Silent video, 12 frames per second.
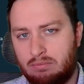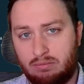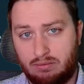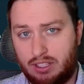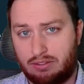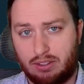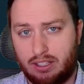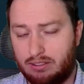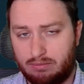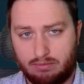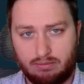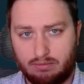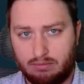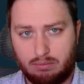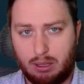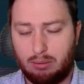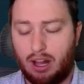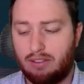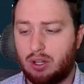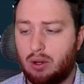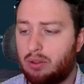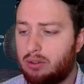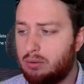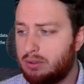different people have to go
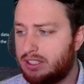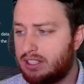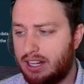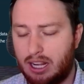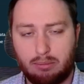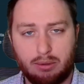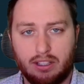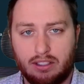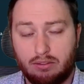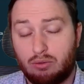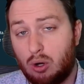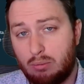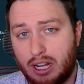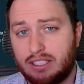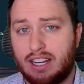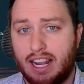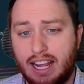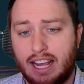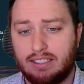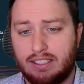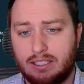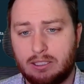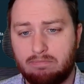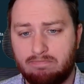through and set up a robust AI
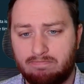system.